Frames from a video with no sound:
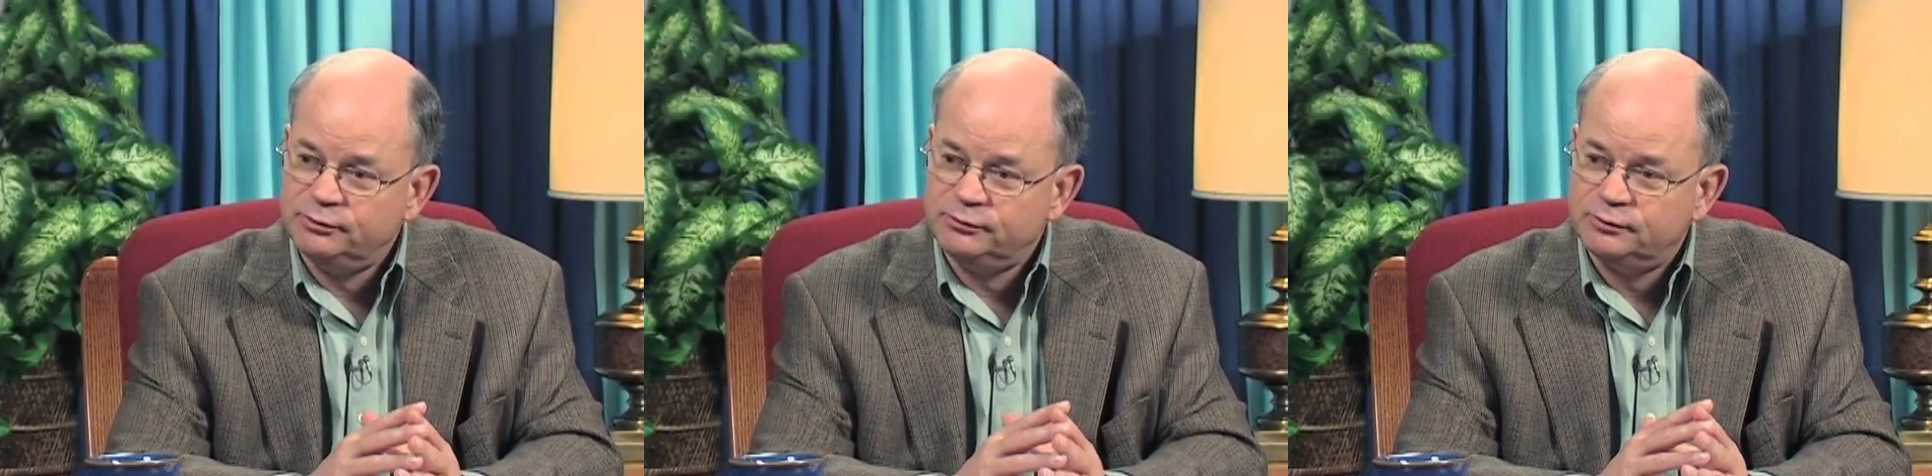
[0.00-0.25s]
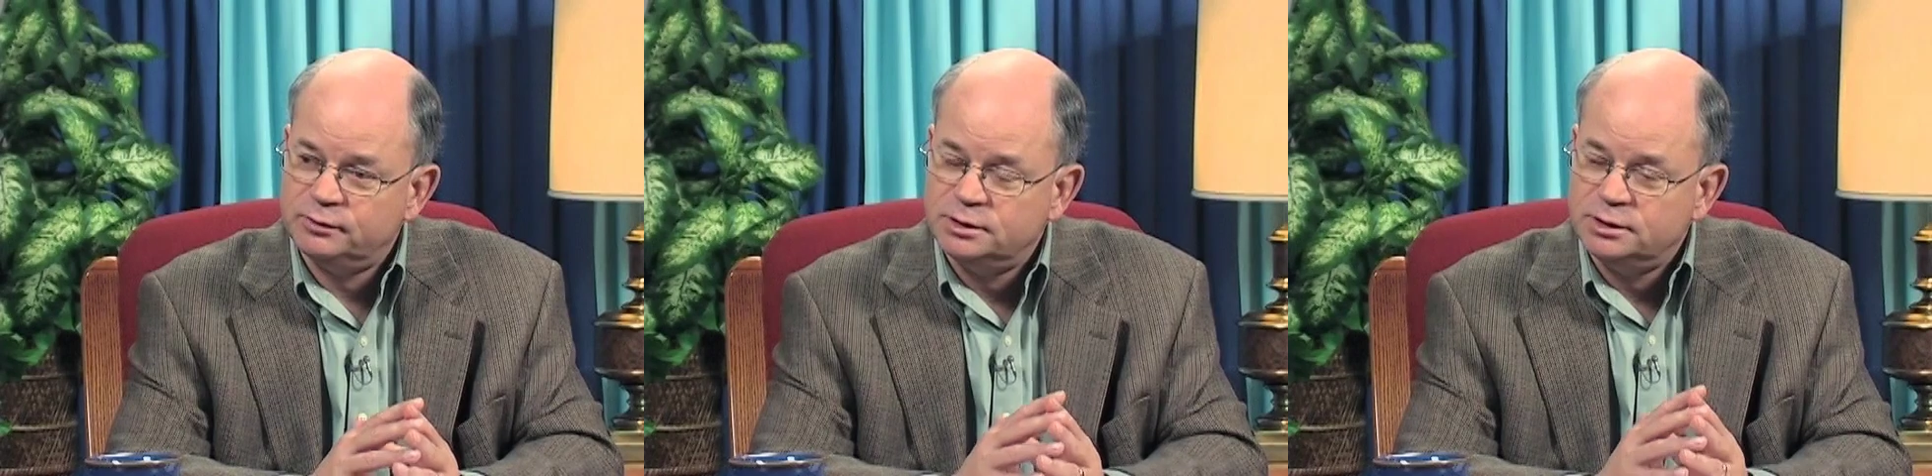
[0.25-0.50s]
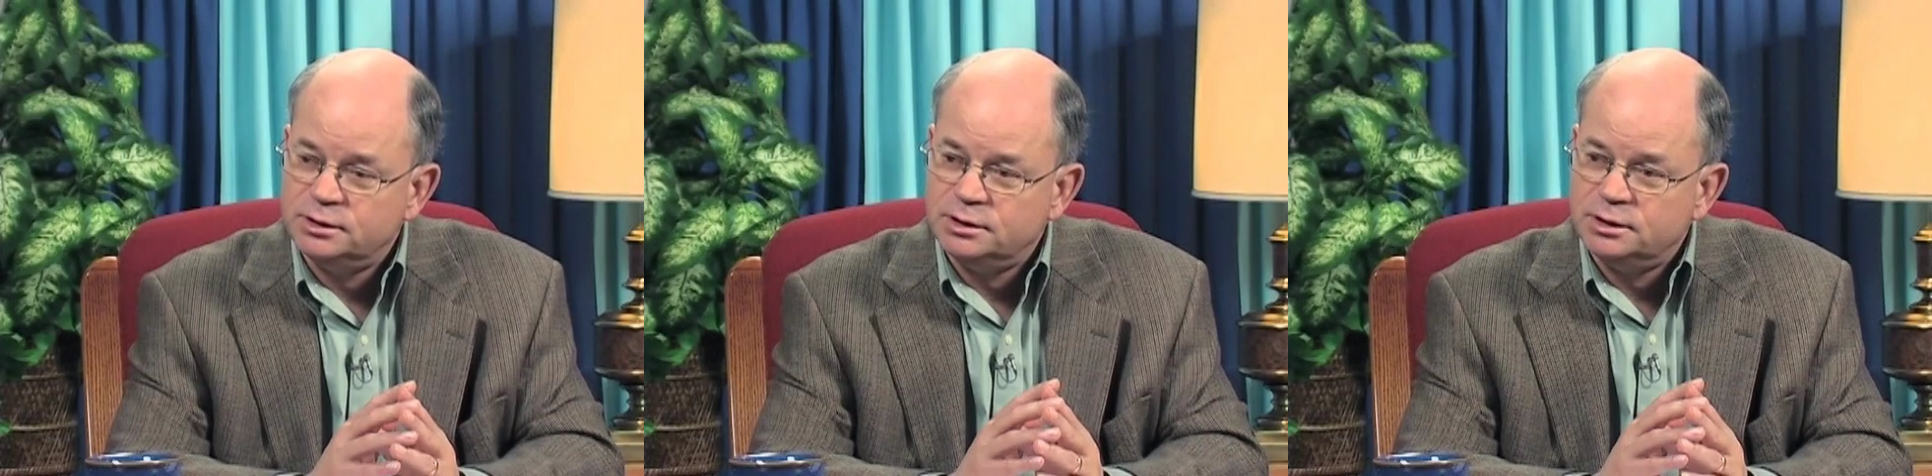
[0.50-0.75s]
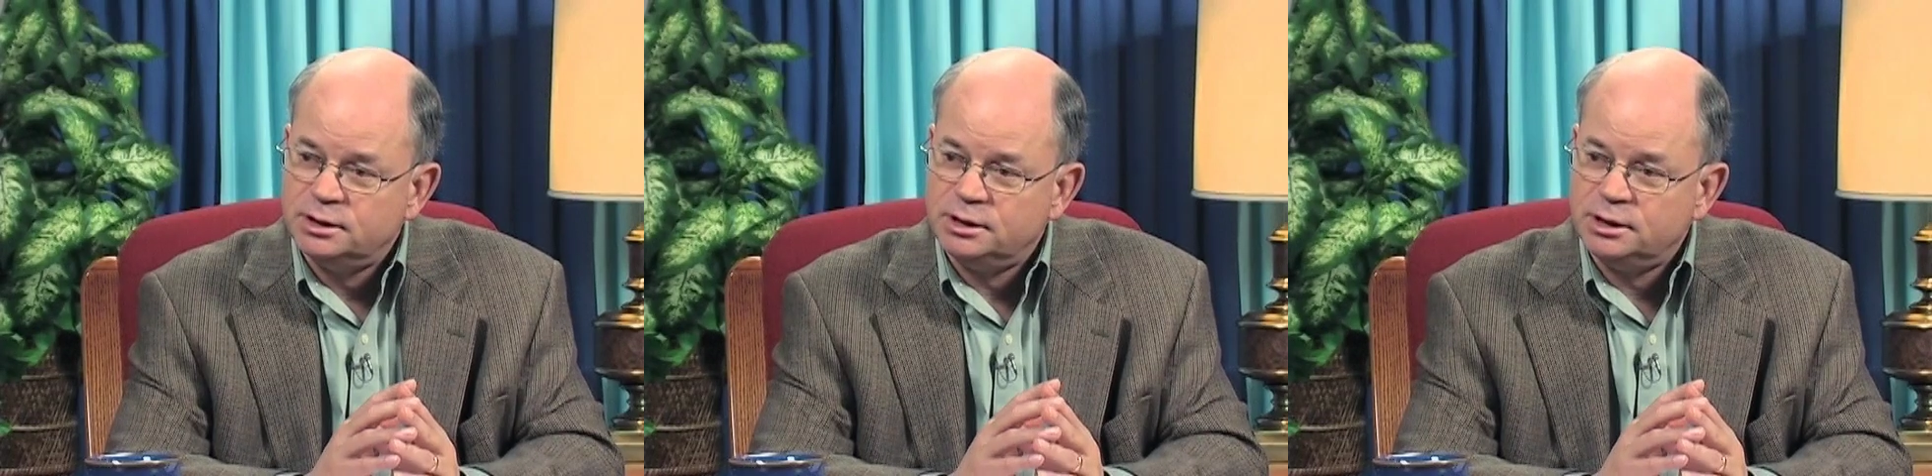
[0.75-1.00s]
If,
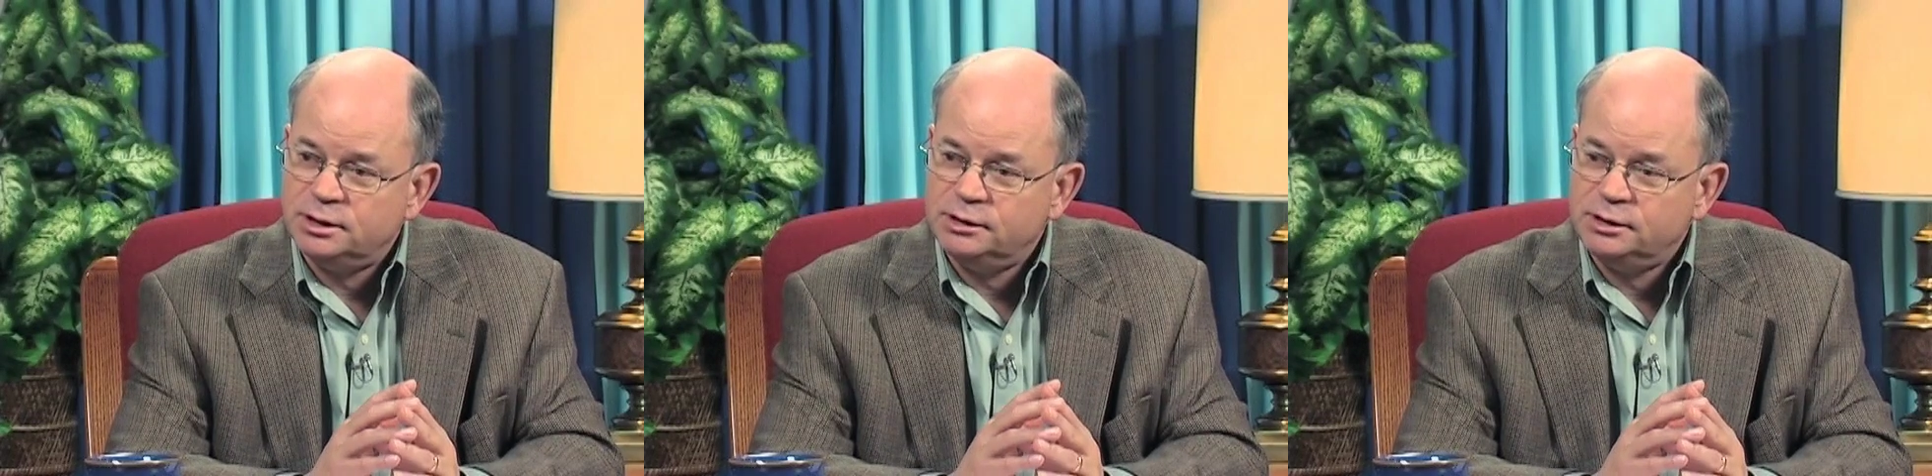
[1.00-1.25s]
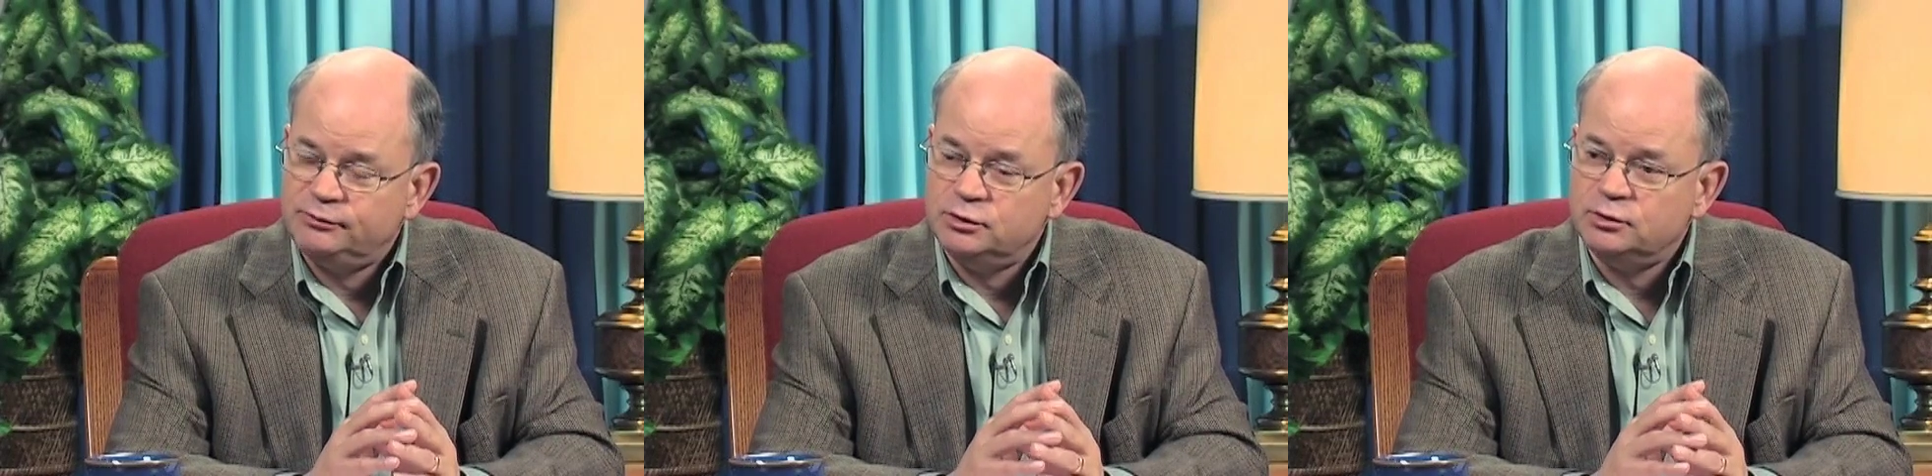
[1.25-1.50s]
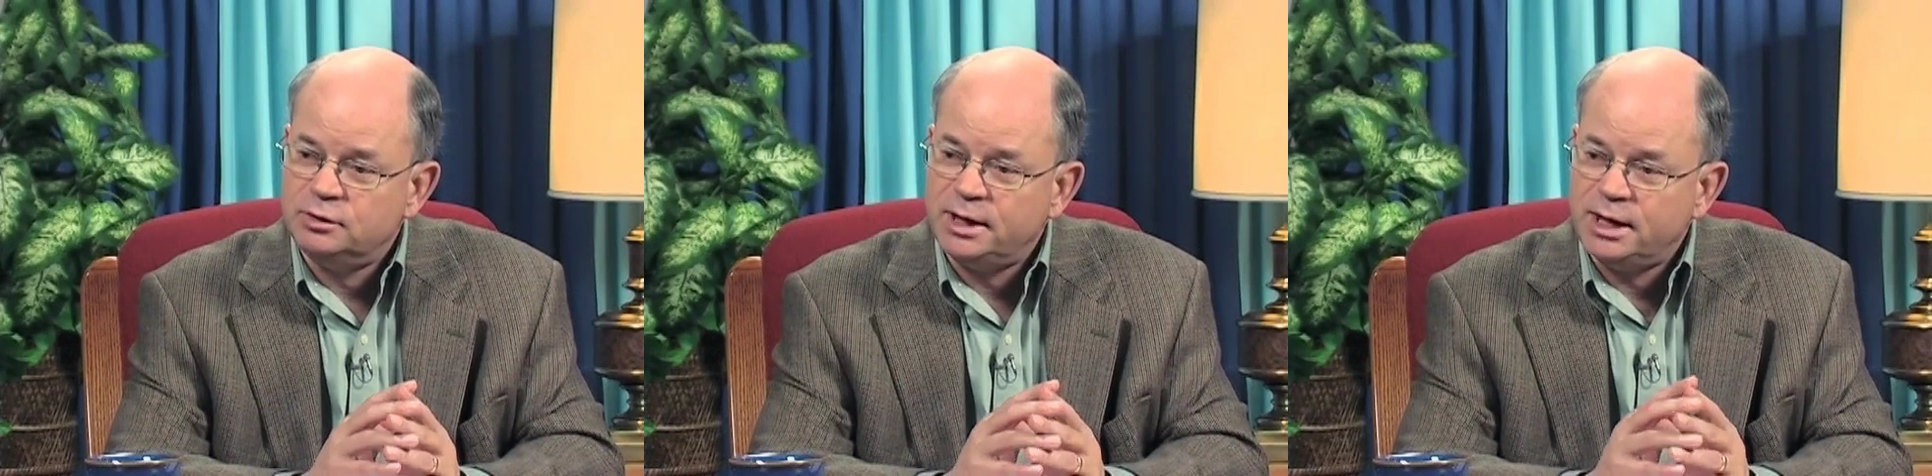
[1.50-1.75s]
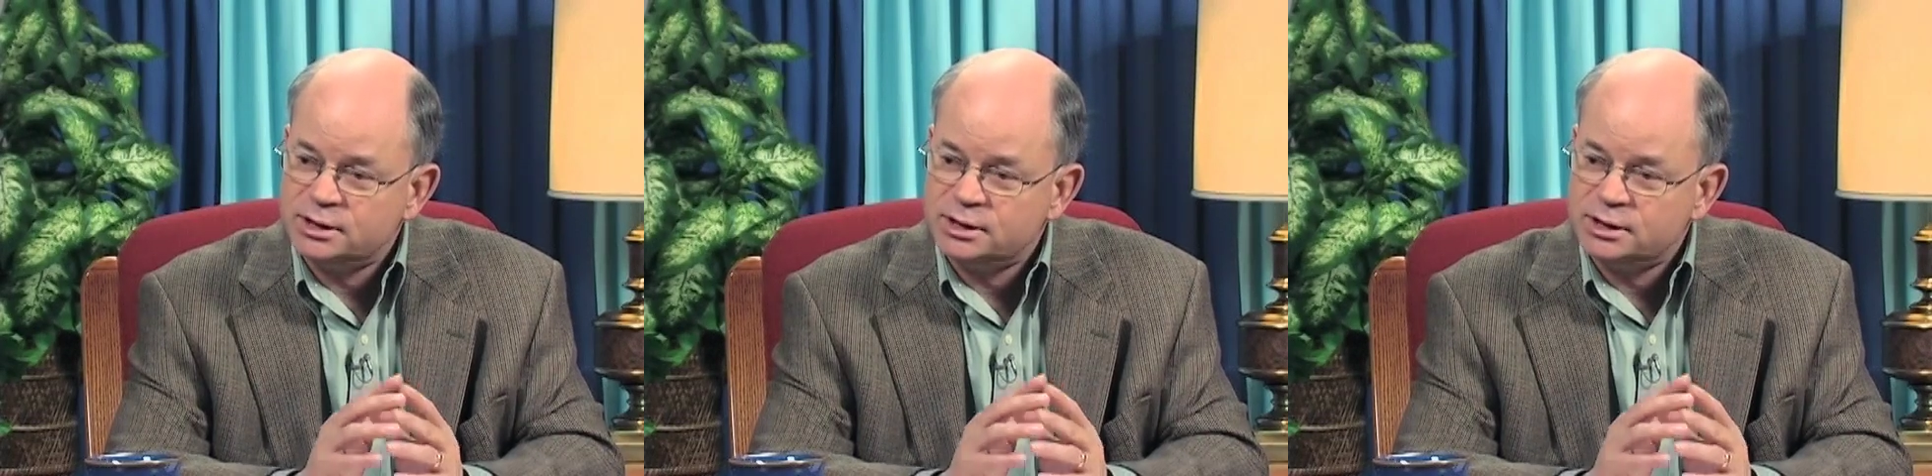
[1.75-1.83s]
if you